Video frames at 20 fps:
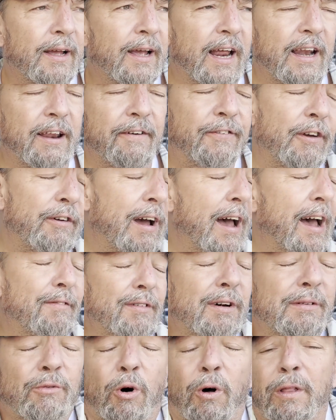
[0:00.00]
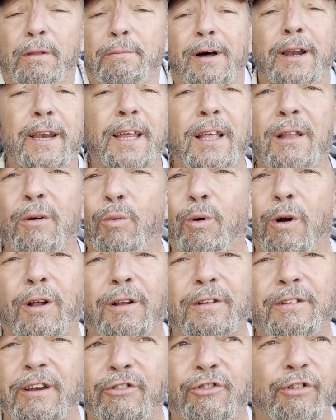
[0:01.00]
and if you have all the money in the
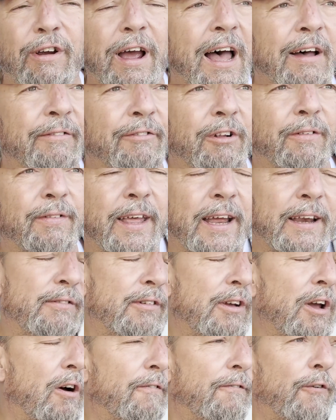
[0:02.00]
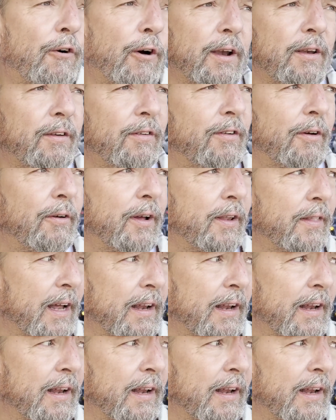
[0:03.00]
world to travel, then go for it and do it.